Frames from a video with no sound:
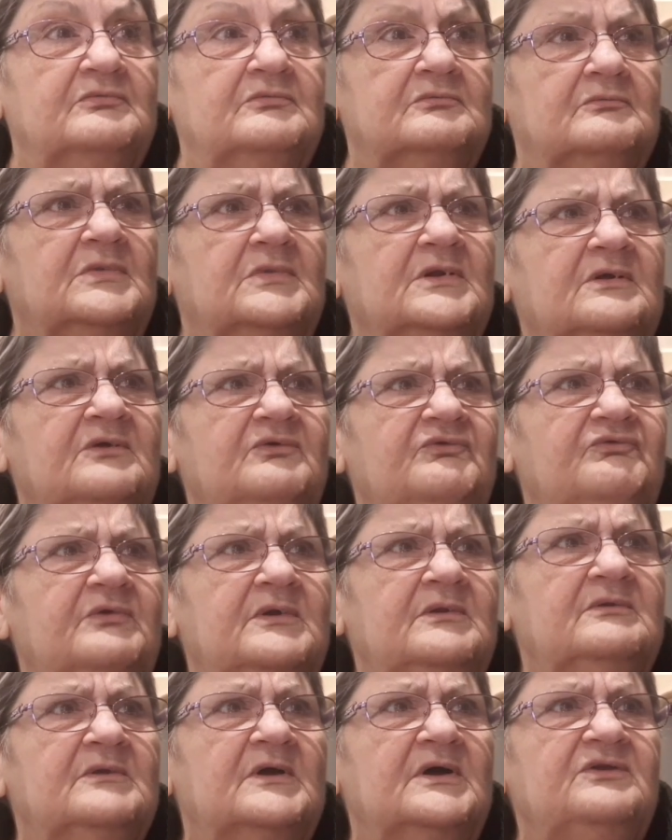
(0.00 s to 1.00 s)
what did I say,
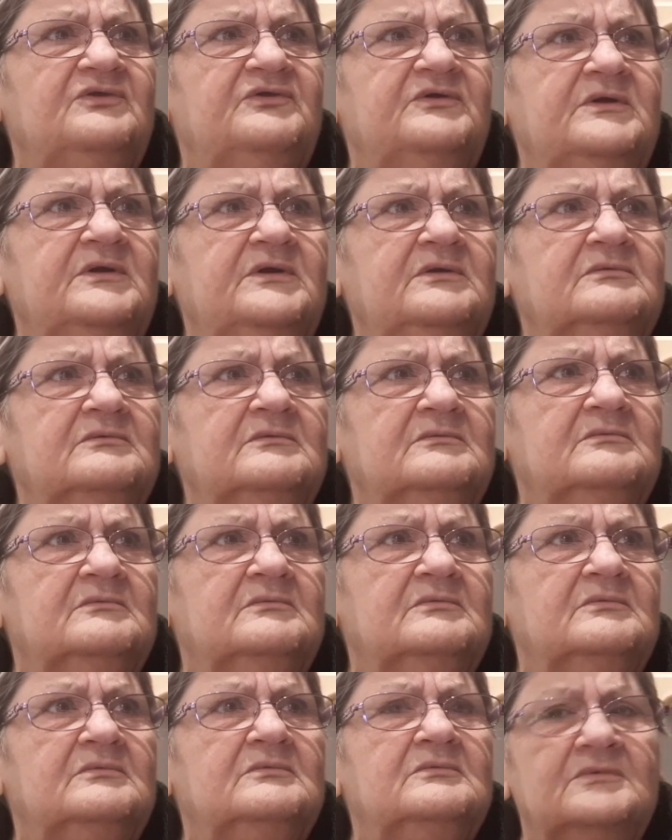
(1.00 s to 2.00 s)
19?
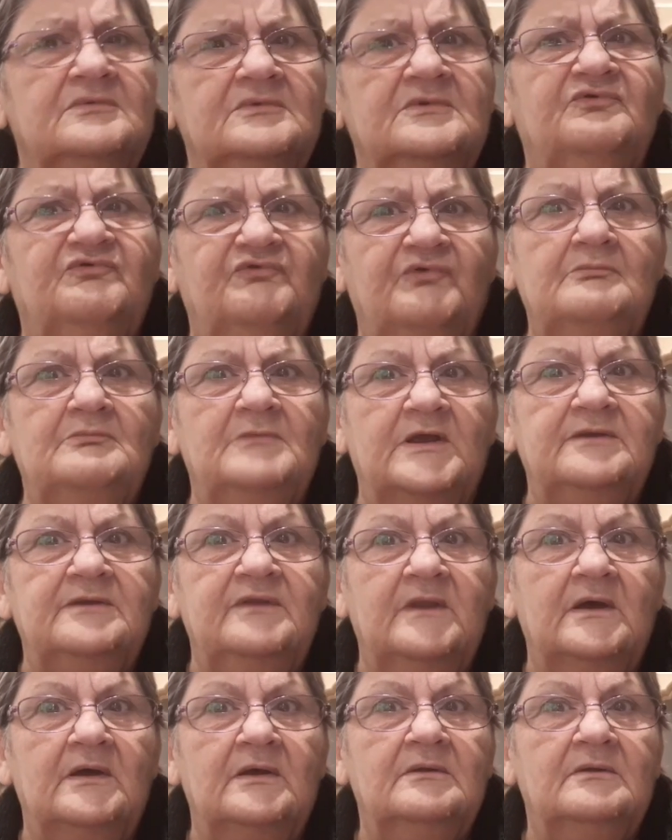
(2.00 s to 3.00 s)
Something like, yeah. Something like
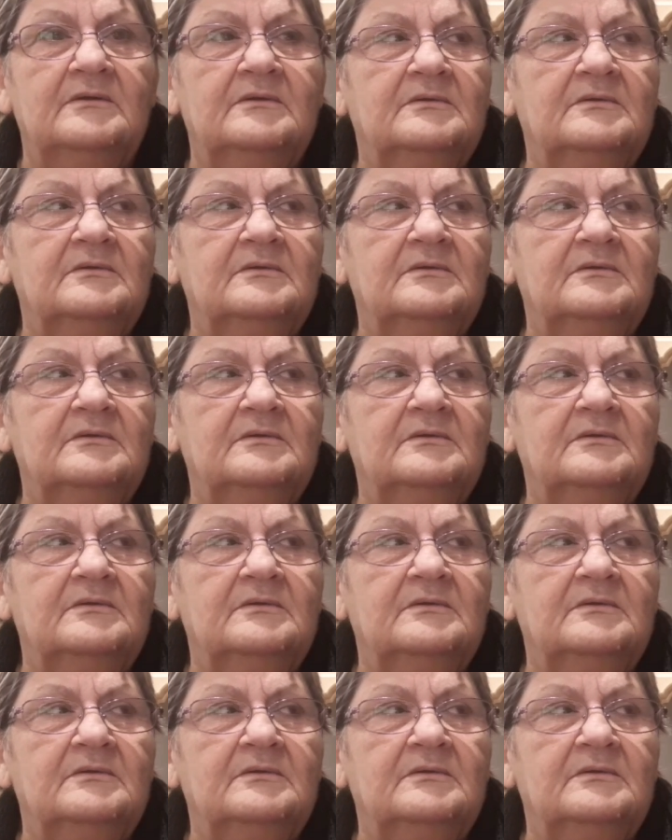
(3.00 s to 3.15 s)
that.